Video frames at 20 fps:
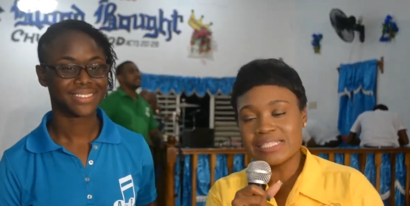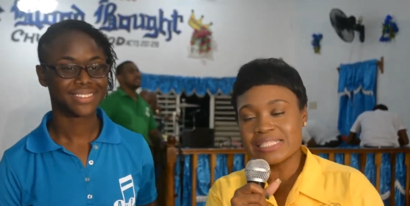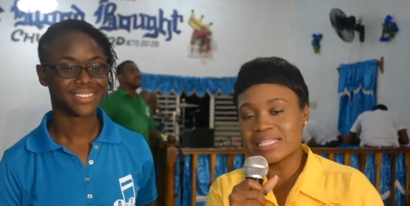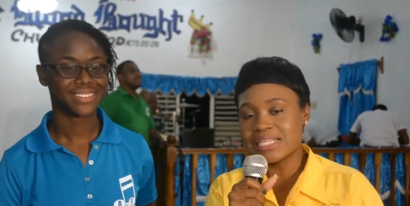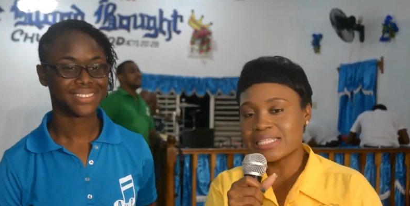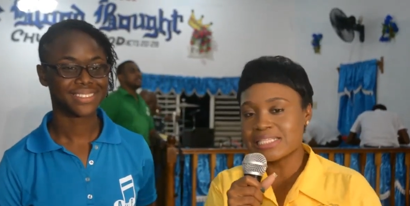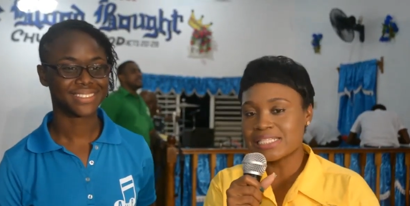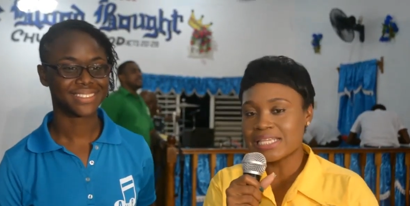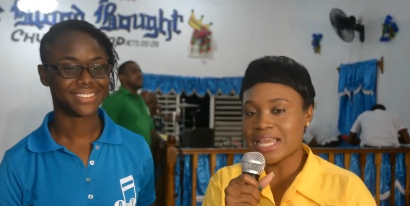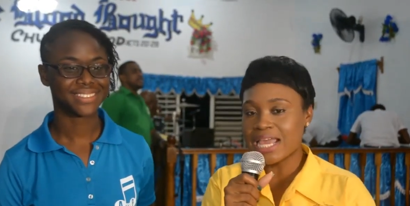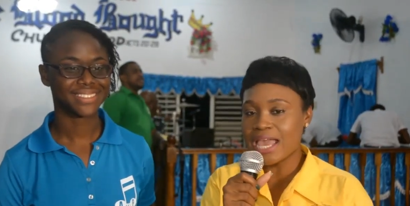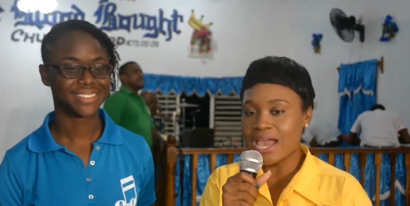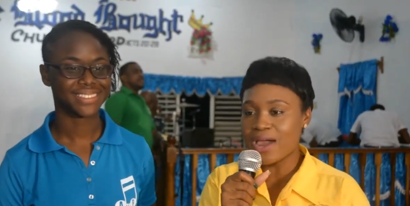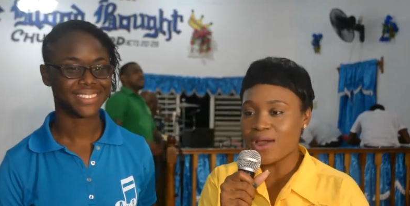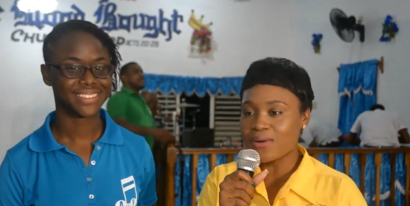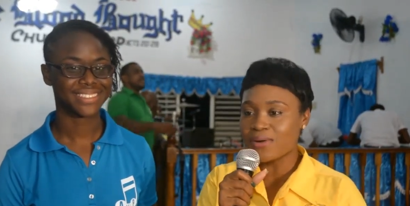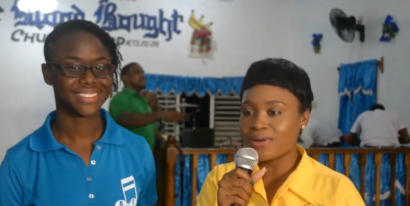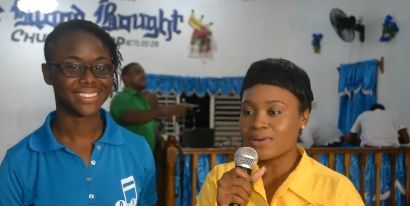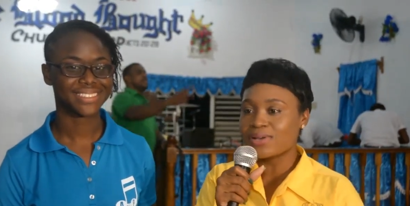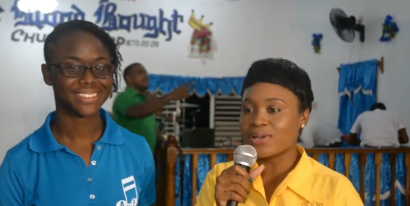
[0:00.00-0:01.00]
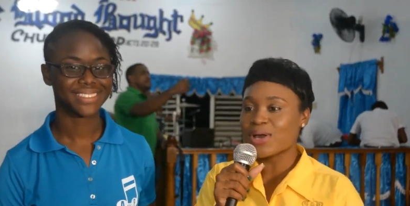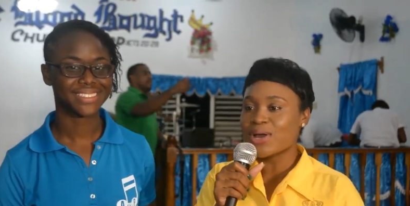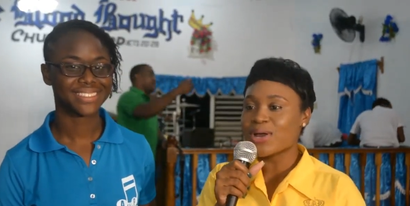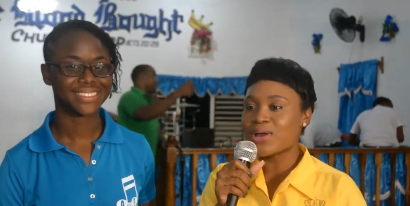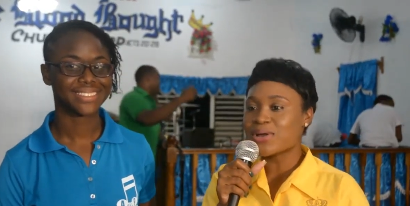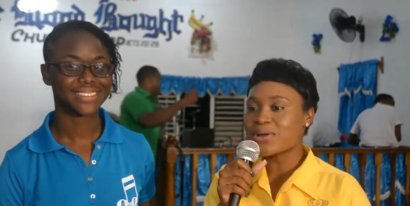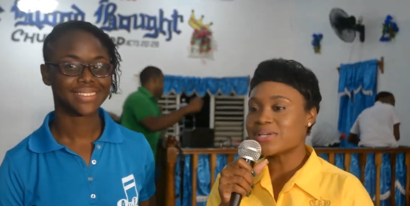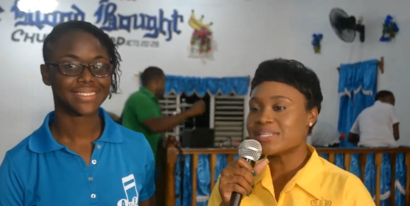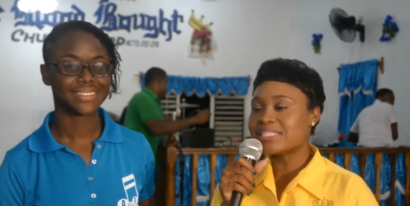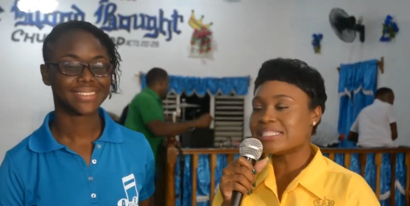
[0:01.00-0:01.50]
Speaker 1: Sister Carol
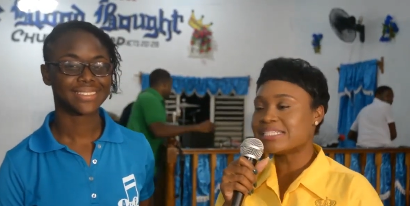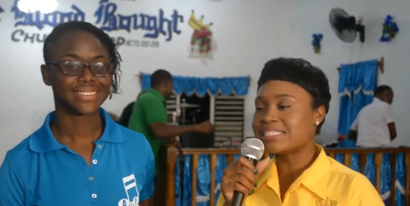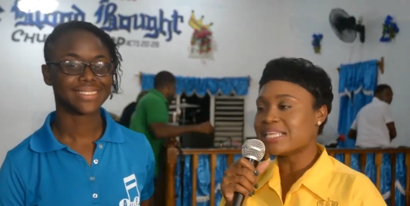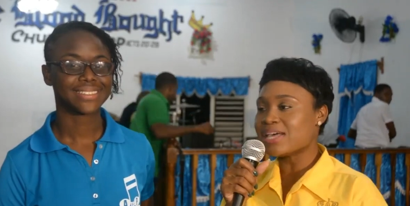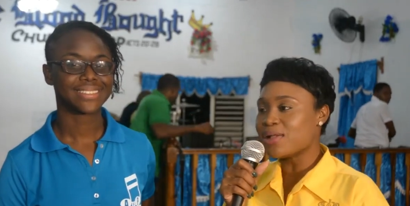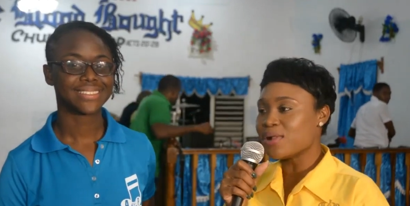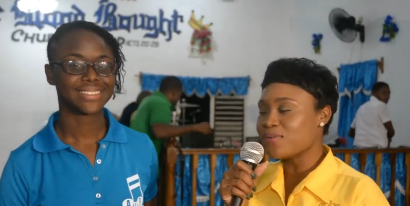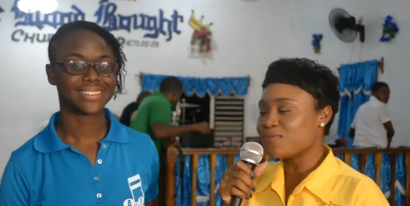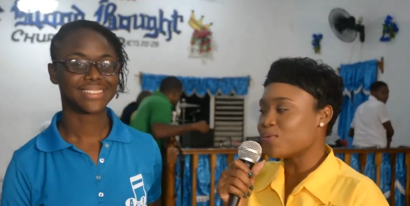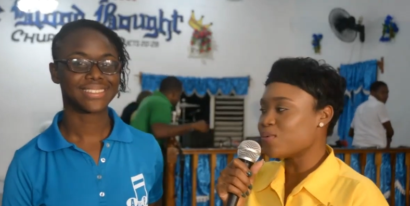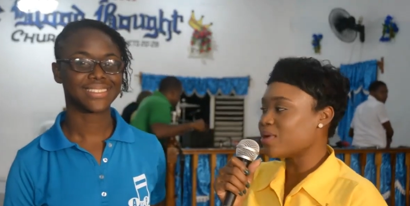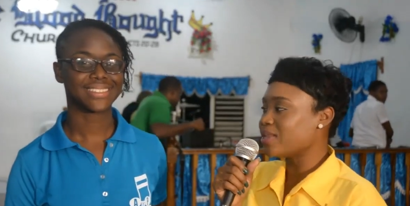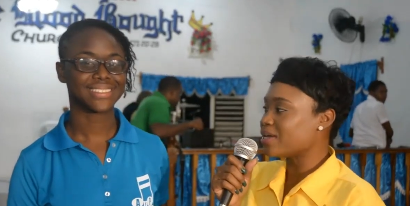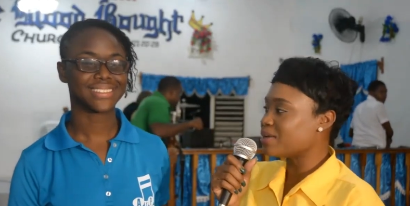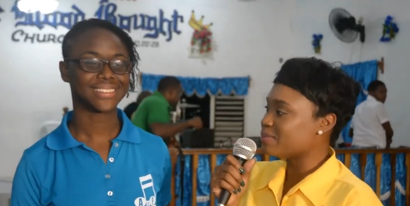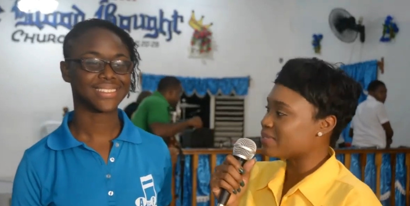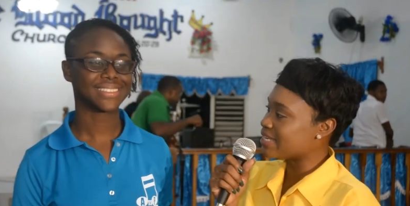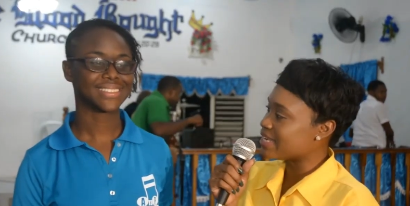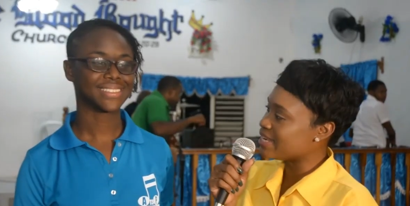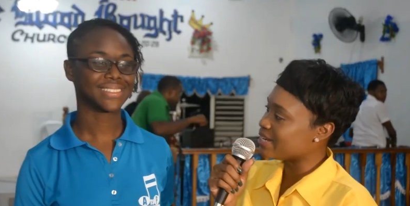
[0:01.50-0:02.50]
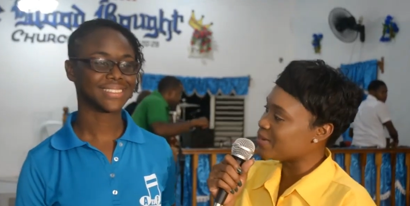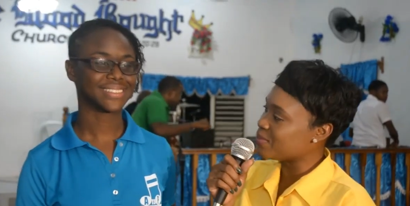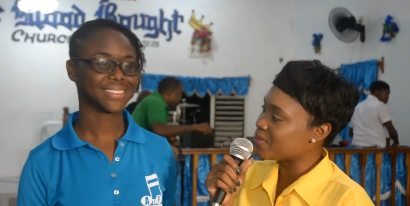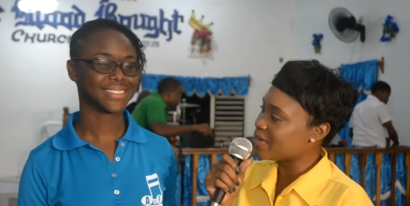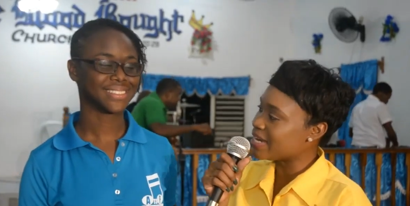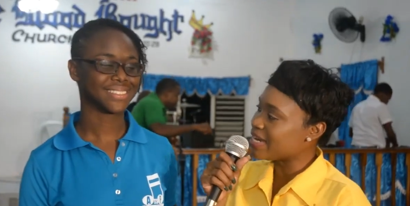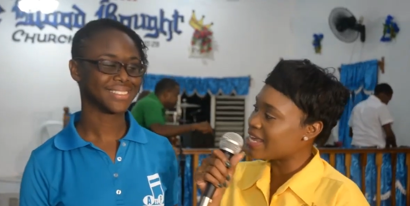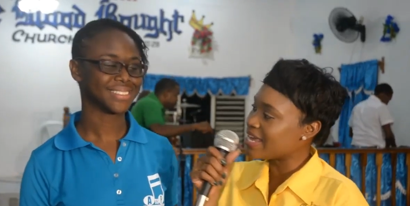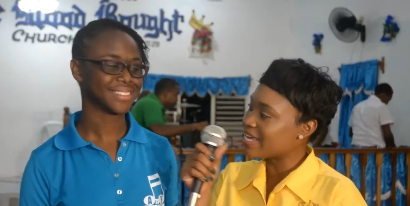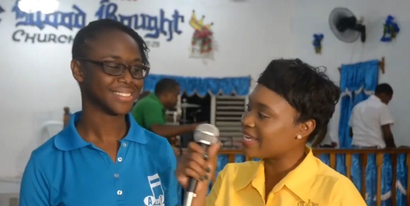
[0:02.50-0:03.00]
herself. Welcome to
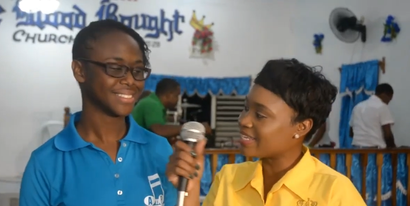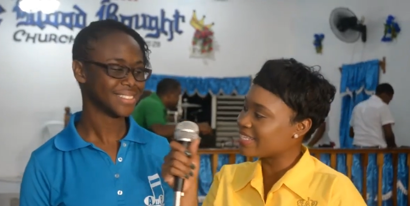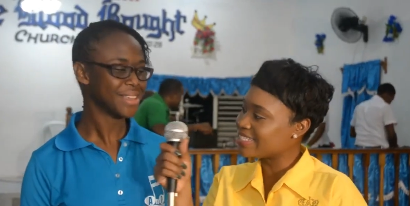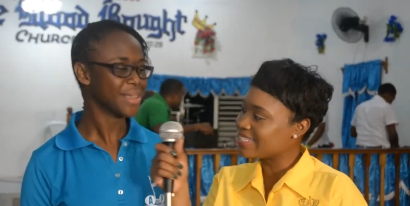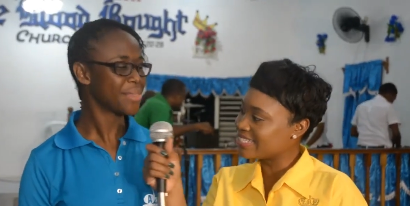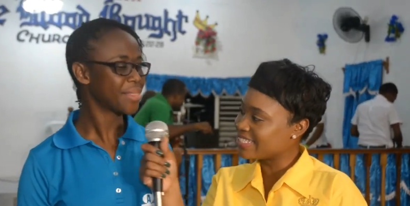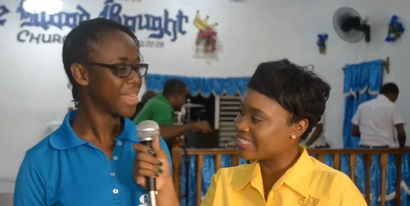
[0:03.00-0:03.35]
Kingdom Connect.